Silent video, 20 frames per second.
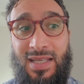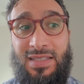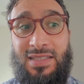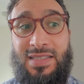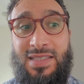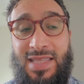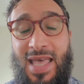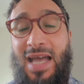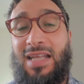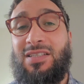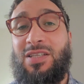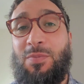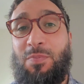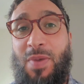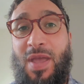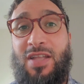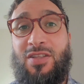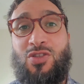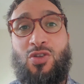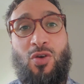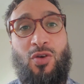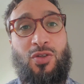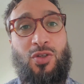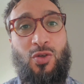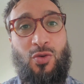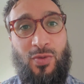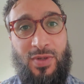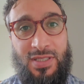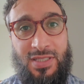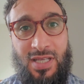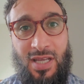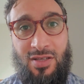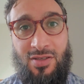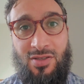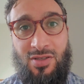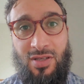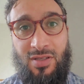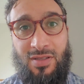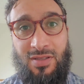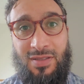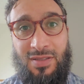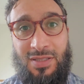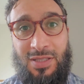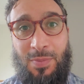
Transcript: That depends on your intention,